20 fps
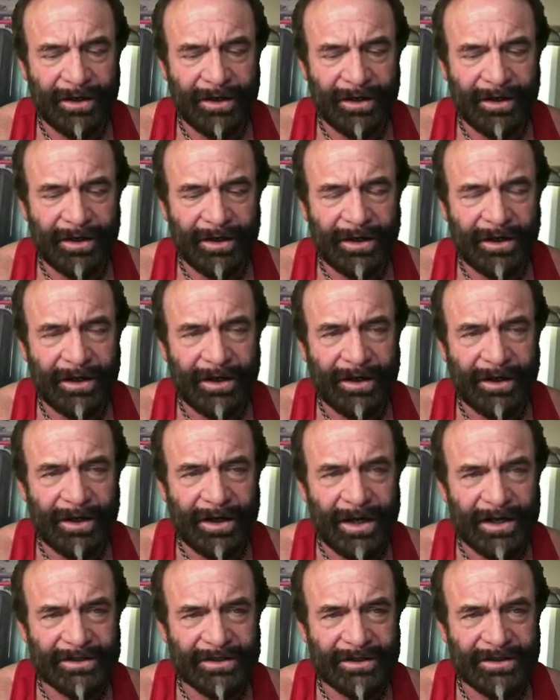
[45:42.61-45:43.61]
he
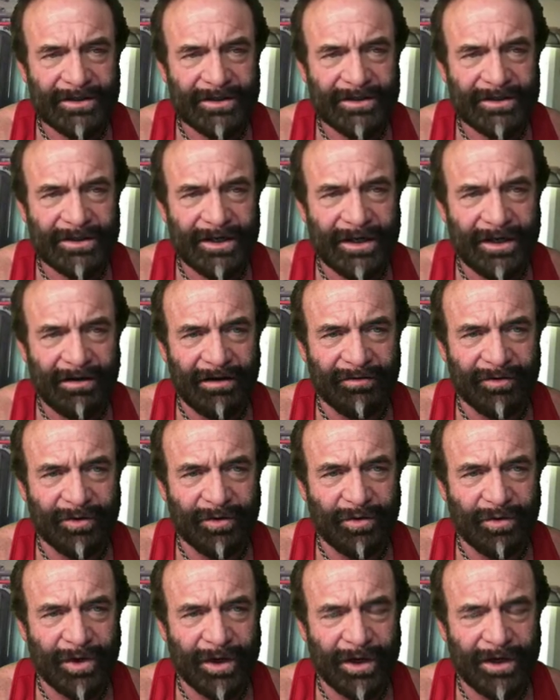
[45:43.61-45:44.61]
hasn't delved
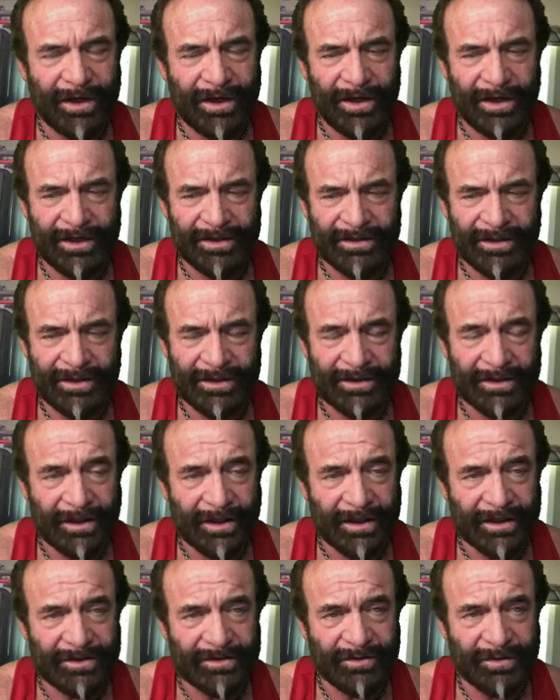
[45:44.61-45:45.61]
quite as
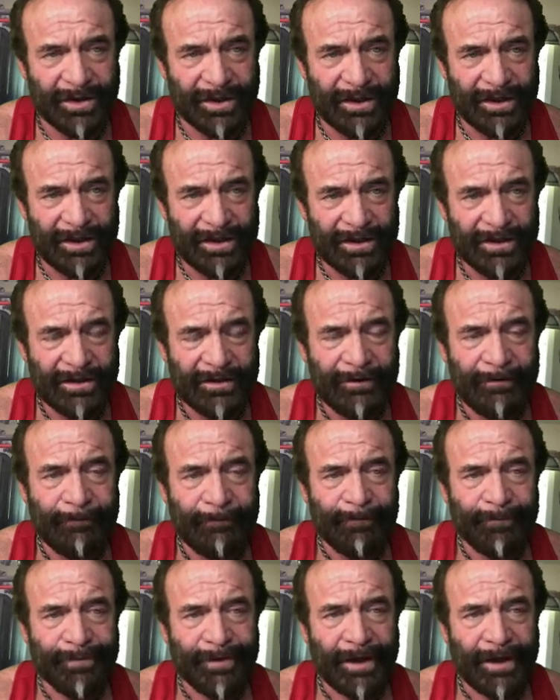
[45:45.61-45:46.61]
intellectually
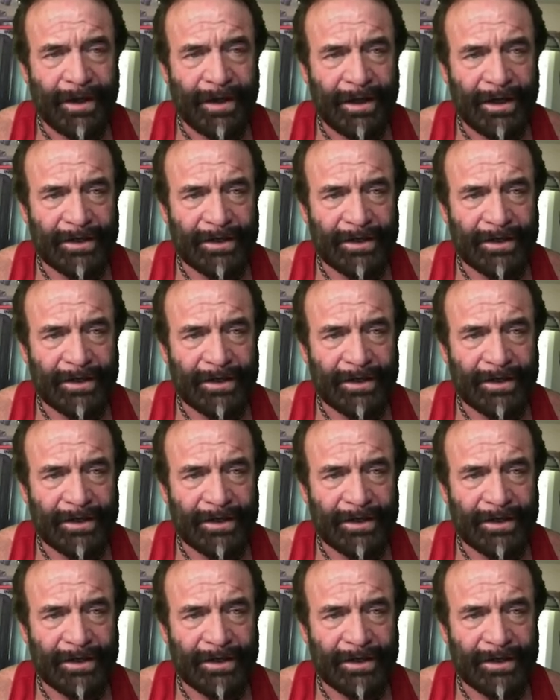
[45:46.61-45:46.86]
mm-hmm.